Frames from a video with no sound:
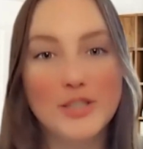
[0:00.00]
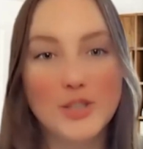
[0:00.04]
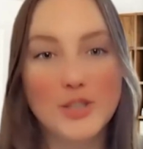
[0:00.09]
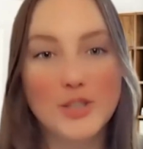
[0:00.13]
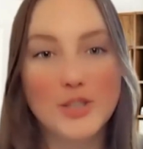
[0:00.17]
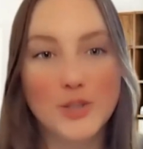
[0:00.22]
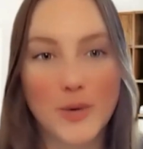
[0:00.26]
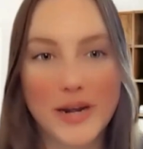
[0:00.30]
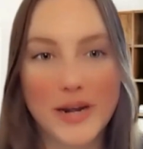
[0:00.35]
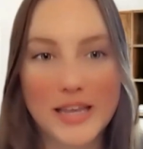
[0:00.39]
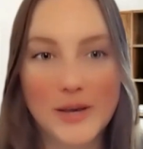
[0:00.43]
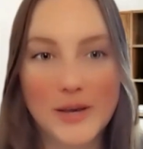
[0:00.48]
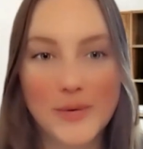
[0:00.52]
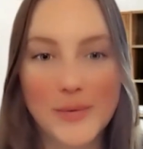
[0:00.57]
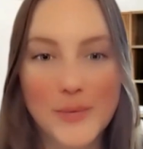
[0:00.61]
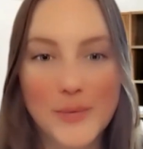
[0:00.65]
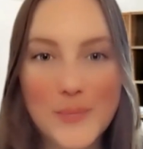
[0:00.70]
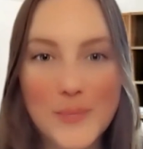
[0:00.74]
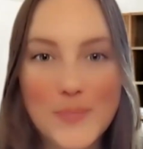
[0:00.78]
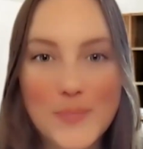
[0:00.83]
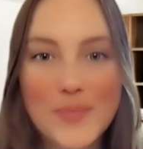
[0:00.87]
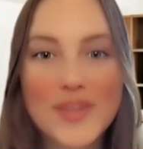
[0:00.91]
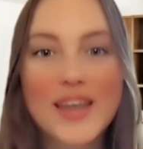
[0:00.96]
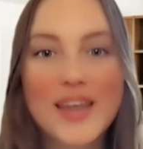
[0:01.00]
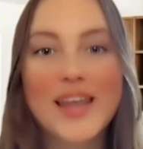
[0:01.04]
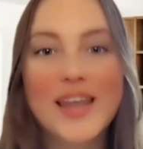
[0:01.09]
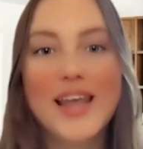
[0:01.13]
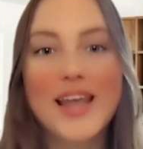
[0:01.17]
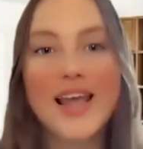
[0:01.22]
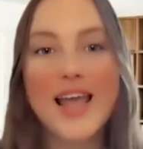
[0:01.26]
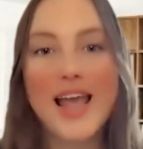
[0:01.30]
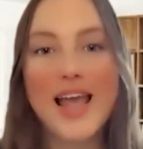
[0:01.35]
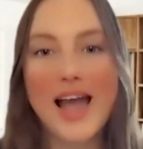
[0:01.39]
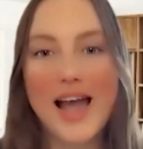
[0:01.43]
joining you.
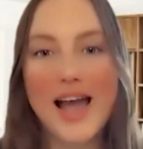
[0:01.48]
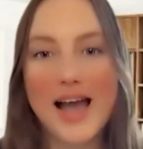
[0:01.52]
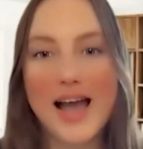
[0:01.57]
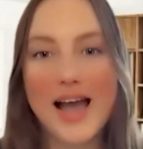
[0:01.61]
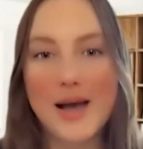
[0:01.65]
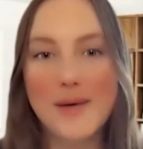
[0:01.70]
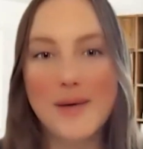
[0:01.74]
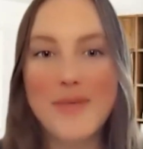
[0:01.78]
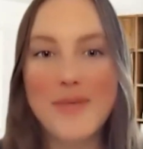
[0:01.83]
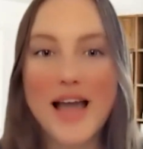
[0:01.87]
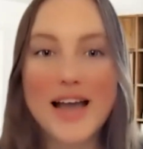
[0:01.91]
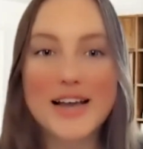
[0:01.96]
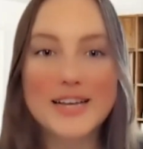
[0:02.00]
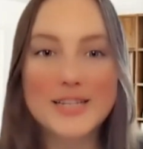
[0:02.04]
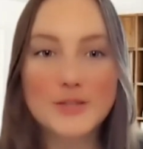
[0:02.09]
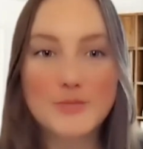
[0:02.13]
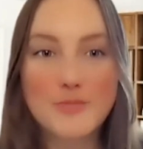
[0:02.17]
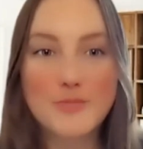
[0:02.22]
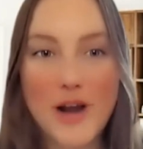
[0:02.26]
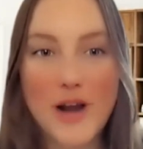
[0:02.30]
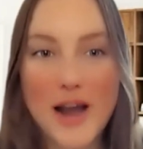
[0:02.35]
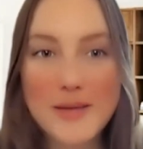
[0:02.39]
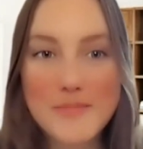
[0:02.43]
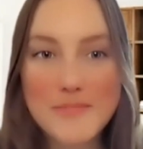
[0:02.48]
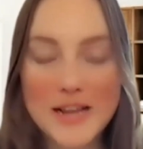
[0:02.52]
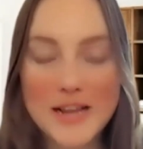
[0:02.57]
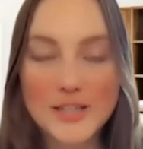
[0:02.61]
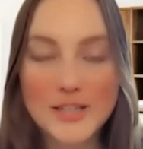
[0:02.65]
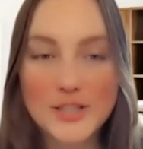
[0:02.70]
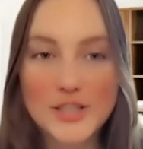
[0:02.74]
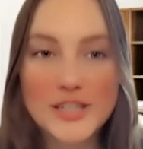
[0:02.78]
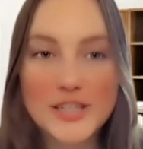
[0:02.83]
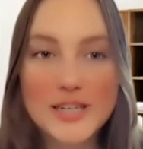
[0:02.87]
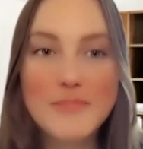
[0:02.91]
As Brad
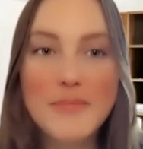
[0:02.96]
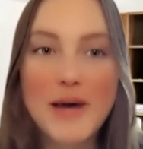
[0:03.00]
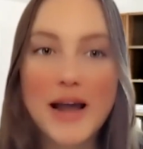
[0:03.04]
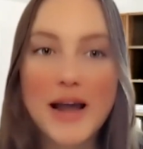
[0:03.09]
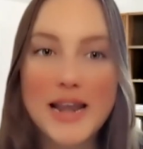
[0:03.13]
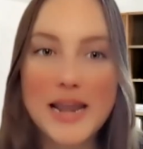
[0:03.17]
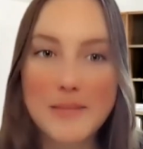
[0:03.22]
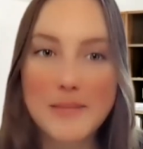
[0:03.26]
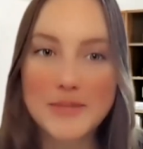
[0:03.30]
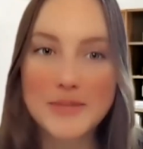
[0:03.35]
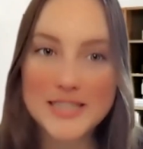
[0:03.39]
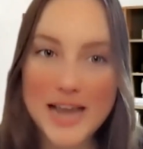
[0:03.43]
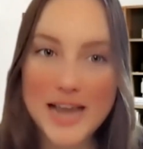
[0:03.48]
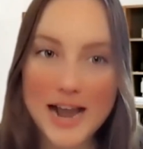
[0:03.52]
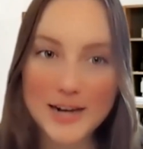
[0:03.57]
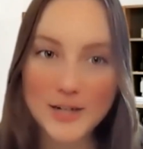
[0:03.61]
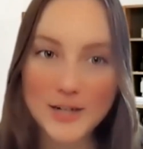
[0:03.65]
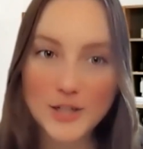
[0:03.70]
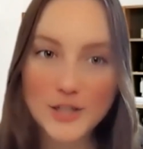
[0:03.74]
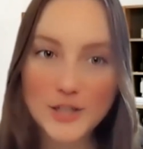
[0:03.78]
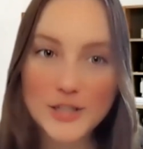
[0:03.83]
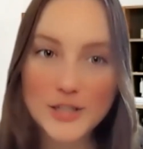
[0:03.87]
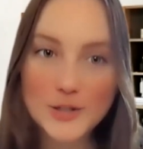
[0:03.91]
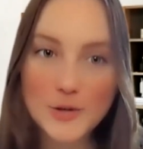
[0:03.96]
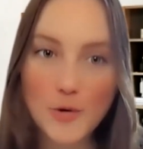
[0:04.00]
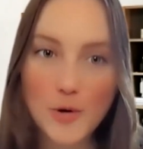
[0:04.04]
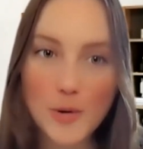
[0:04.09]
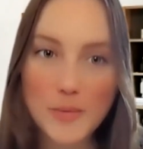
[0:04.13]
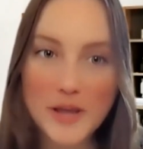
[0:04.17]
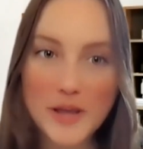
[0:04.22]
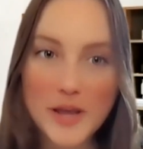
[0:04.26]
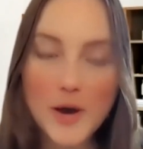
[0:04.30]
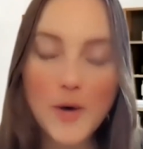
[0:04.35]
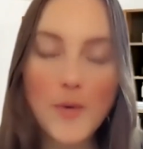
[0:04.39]
mentioned, my name is Ashley
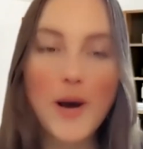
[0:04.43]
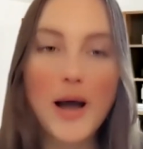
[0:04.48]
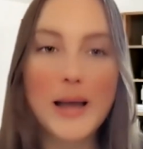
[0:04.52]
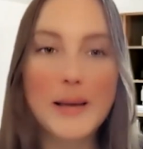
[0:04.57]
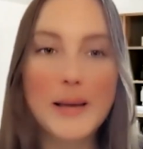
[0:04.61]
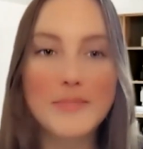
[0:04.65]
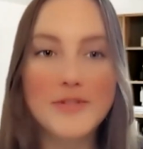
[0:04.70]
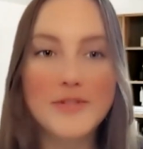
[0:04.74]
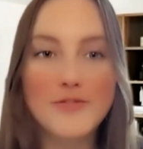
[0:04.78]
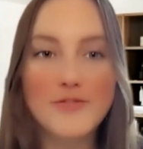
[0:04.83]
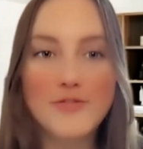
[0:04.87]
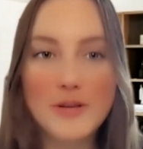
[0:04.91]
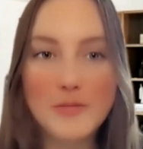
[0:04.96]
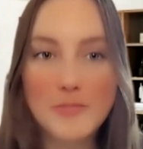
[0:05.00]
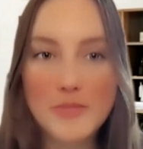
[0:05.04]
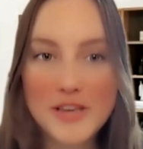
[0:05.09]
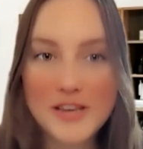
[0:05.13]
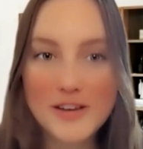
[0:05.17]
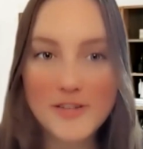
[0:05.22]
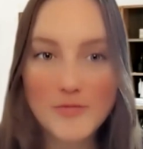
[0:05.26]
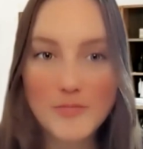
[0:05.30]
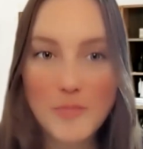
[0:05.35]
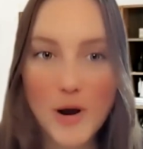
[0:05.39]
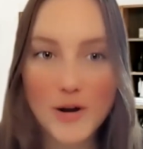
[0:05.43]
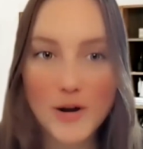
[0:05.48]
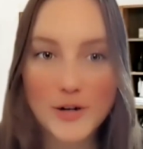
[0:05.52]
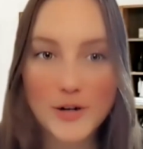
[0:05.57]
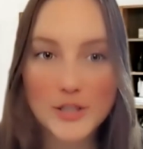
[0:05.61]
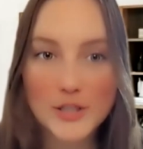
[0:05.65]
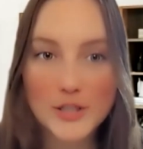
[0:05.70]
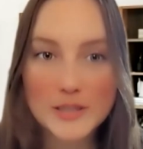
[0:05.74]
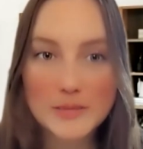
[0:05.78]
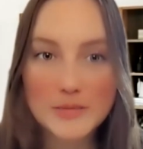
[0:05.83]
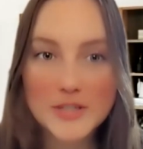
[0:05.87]
Scorpio. I'm the VP of
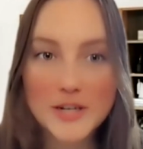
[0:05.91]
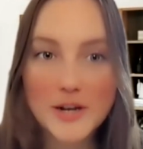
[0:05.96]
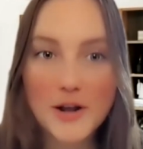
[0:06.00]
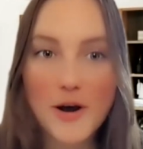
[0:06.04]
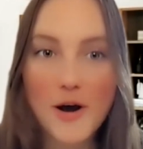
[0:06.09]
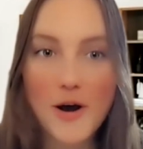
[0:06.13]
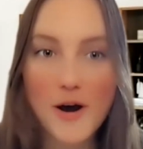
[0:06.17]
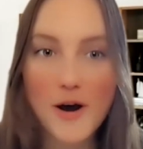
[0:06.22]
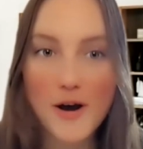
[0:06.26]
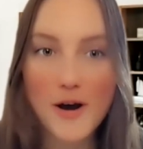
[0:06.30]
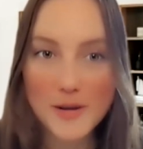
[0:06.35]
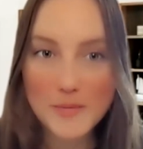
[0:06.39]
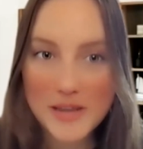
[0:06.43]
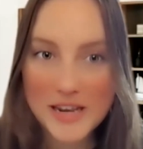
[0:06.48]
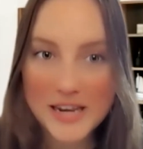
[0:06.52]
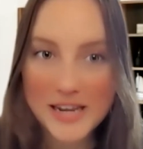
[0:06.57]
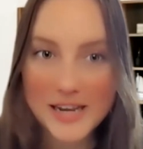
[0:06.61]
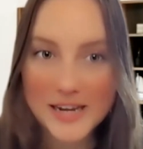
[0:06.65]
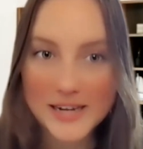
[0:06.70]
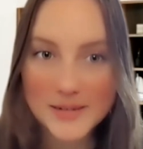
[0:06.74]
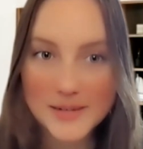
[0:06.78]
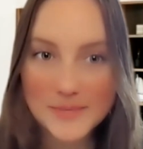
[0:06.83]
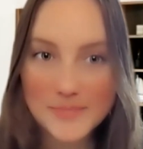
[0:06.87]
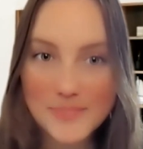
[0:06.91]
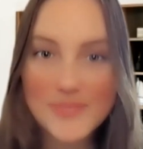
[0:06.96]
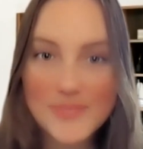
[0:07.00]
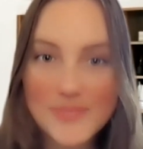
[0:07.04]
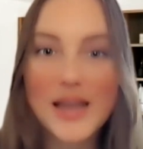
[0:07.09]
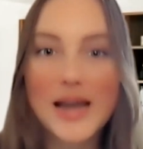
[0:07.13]
Partnerships at Hawk Media.